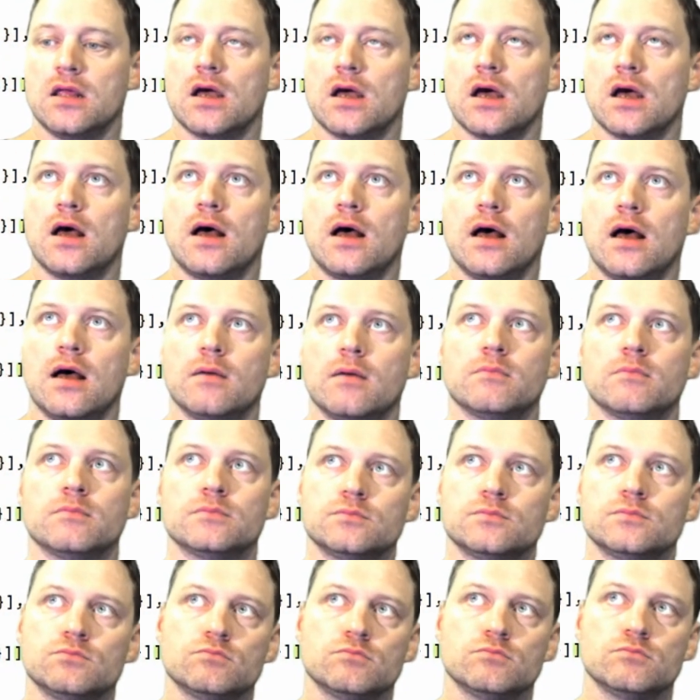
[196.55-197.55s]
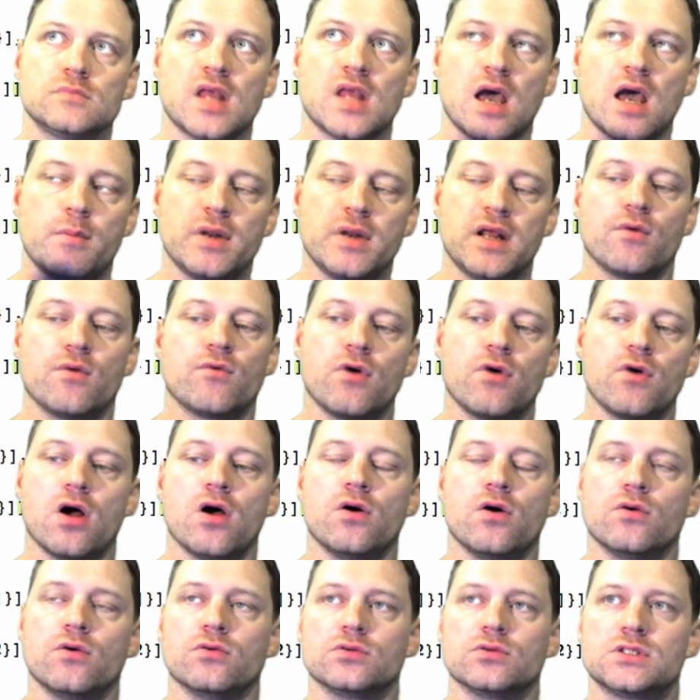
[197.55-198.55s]
uh, how many
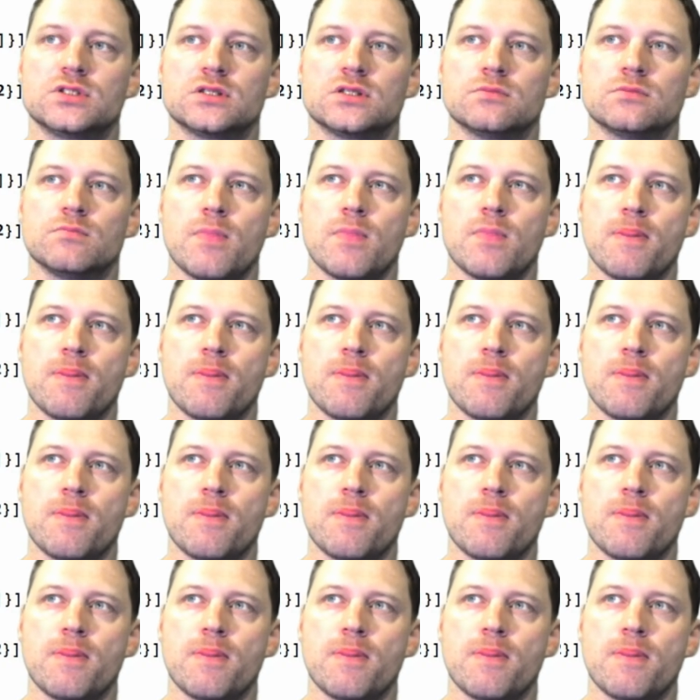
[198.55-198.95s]
rows?